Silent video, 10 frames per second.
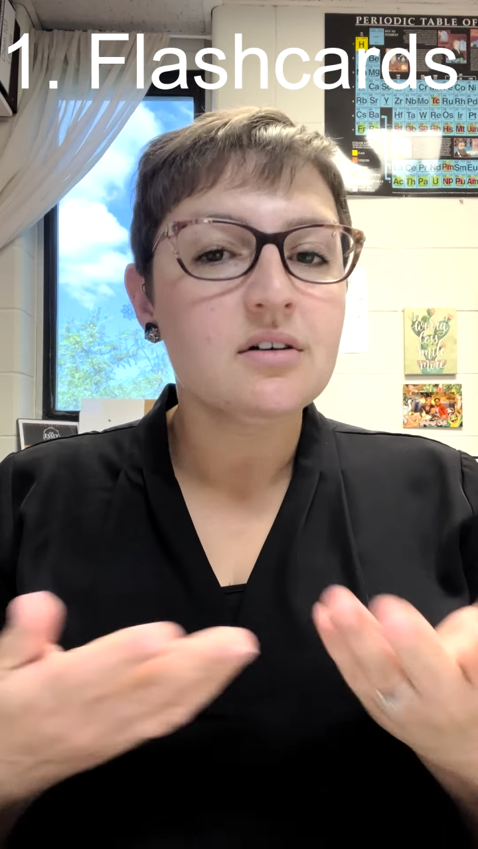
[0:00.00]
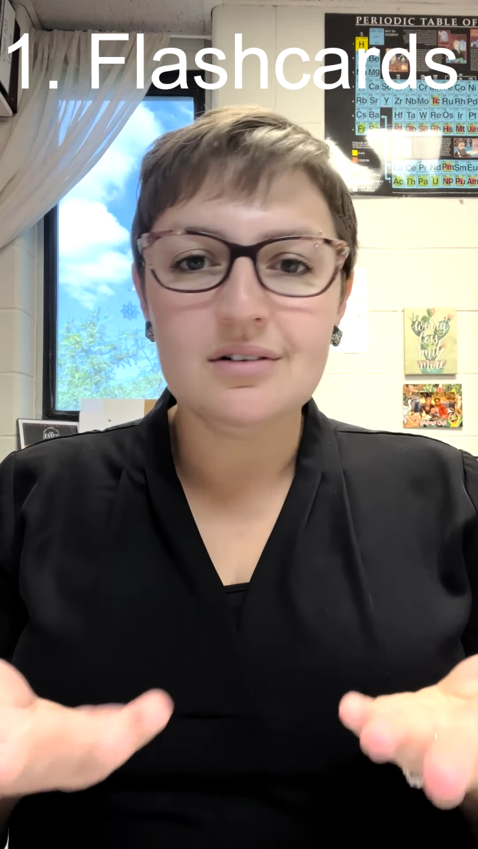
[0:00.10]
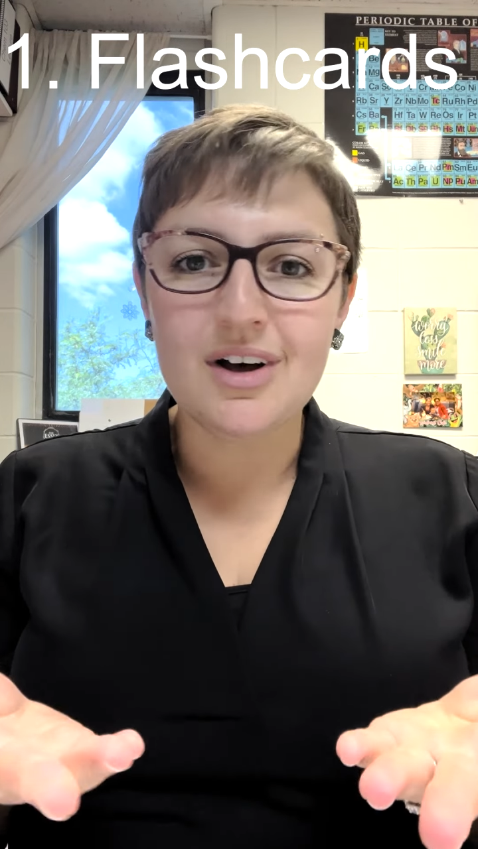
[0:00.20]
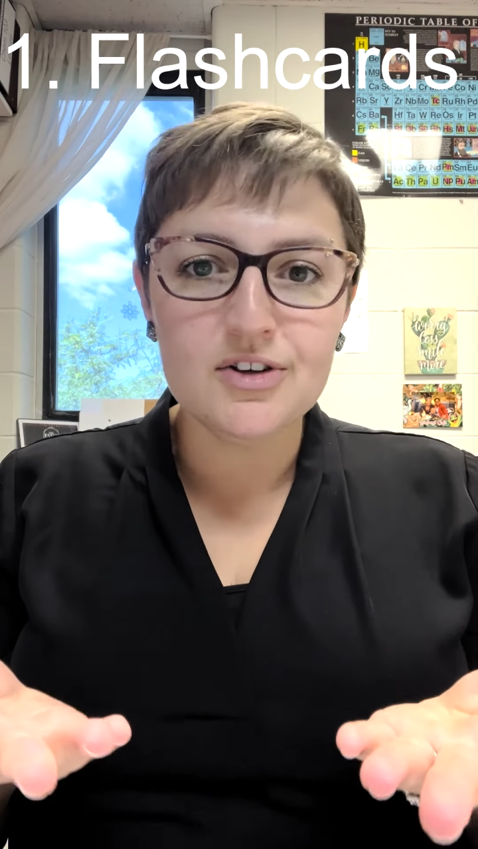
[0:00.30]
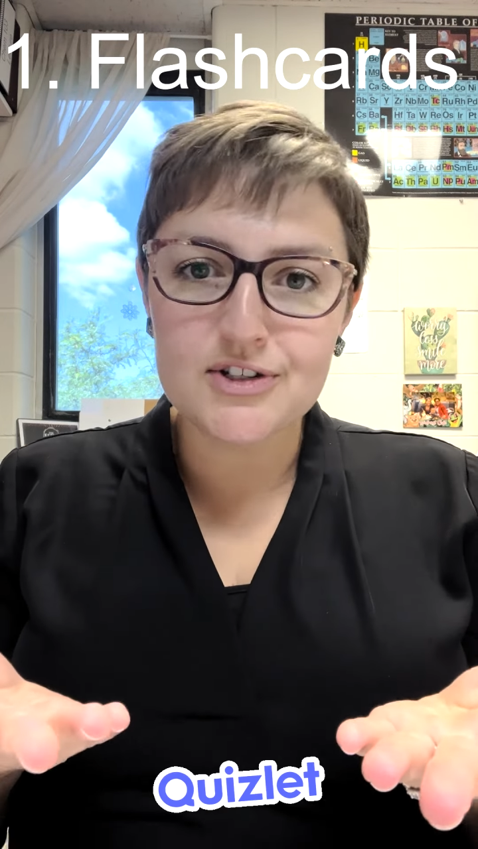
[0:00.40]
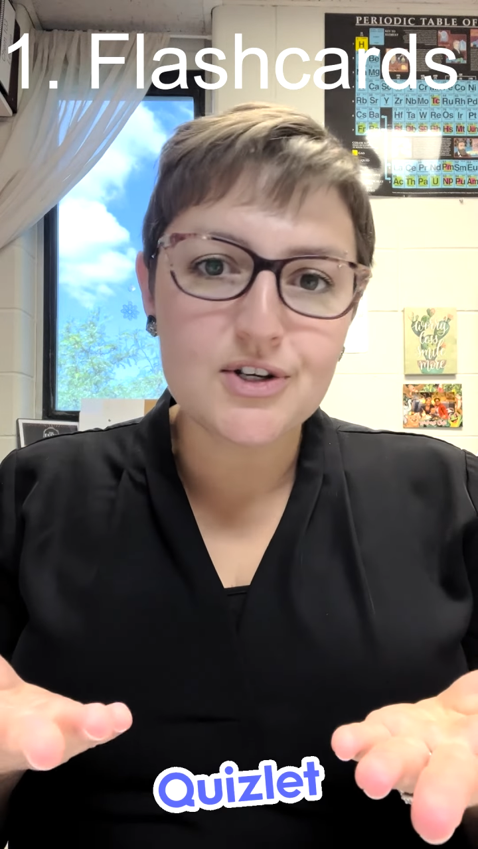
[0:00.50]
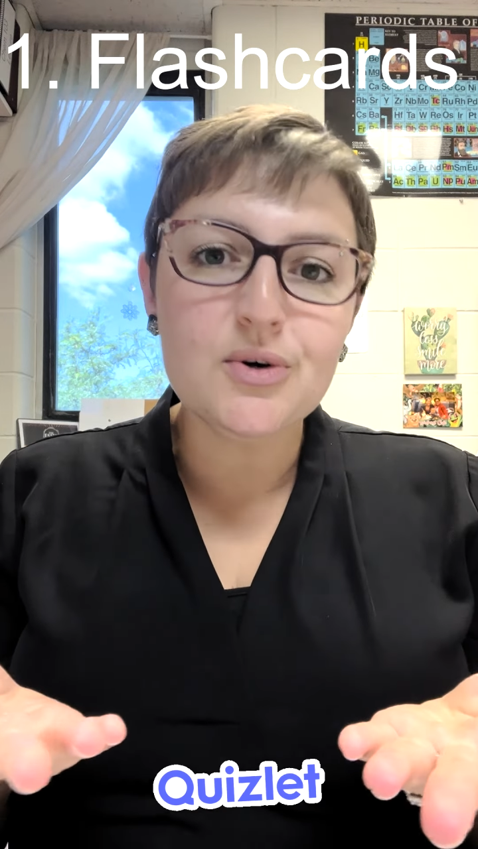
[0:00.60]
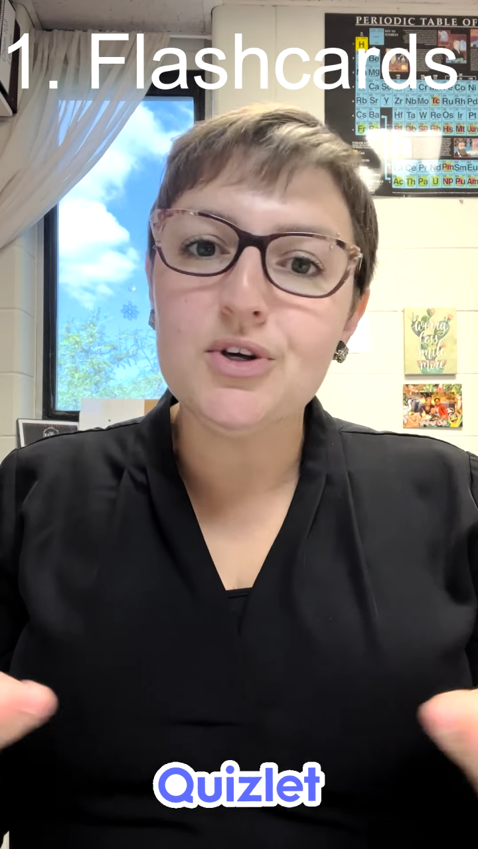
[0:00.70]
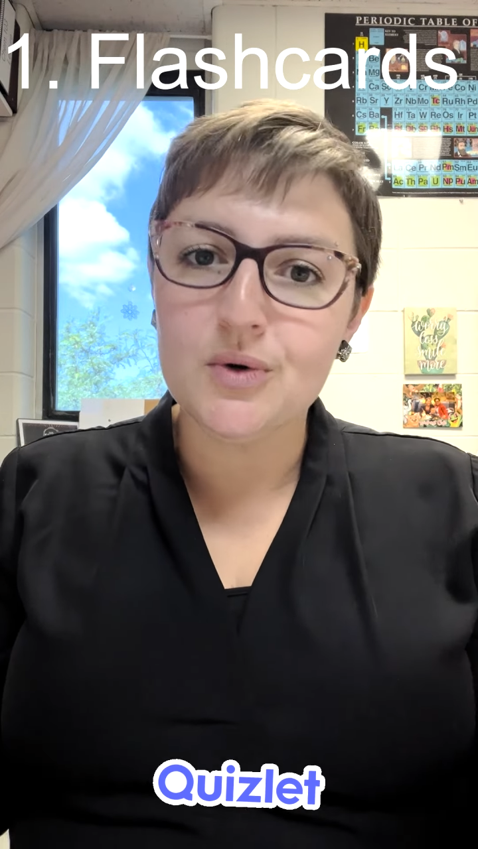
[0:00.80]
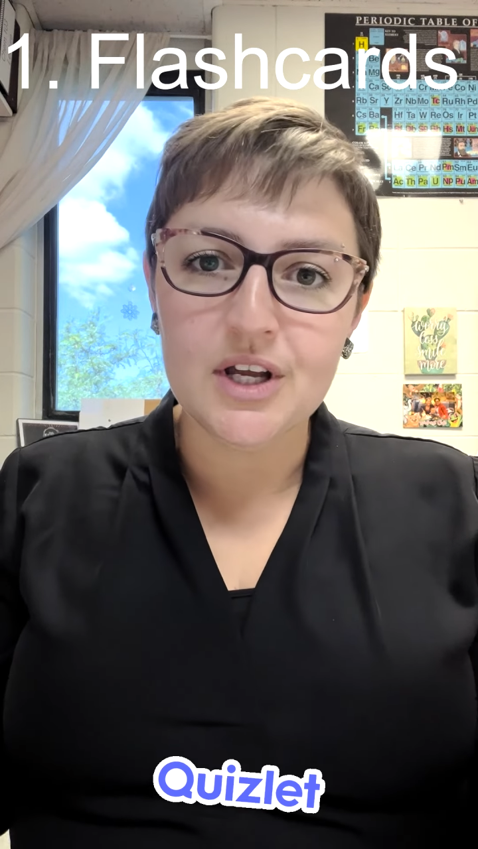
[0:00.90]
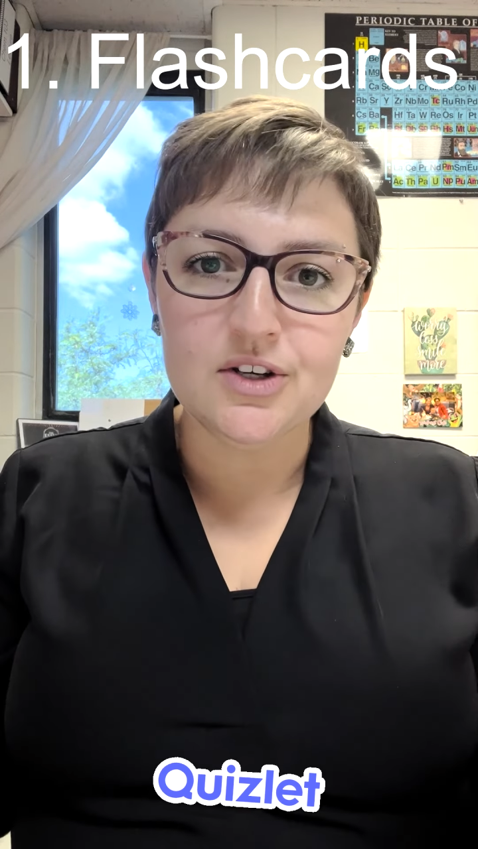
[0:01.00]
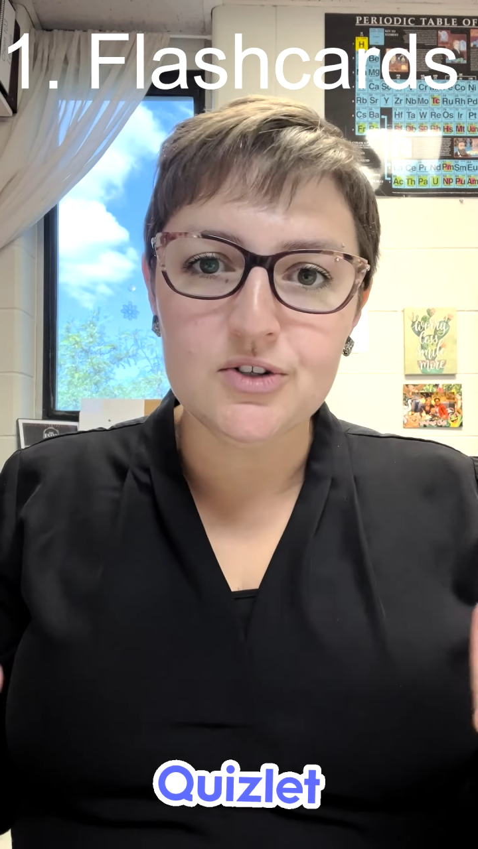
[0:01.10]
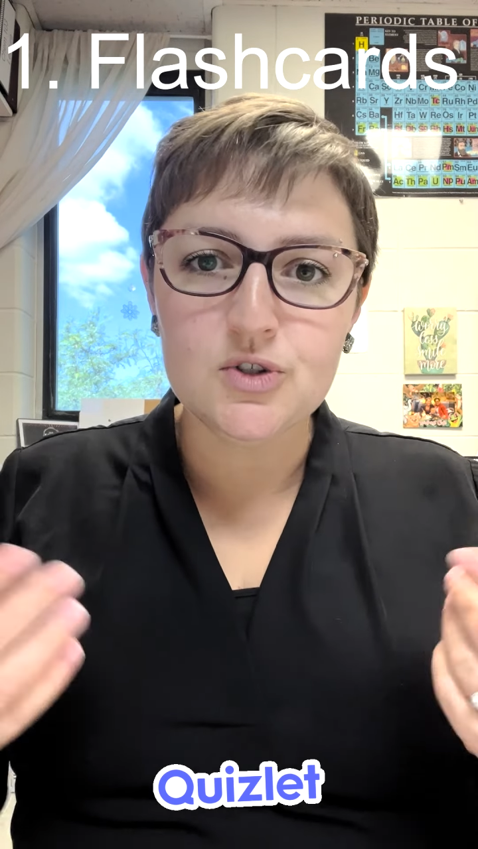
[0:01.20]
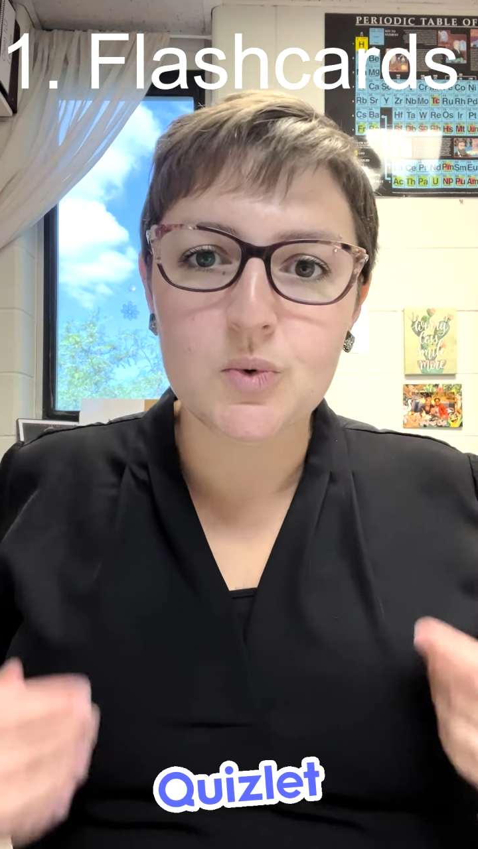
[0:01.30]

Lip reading: Also, you can use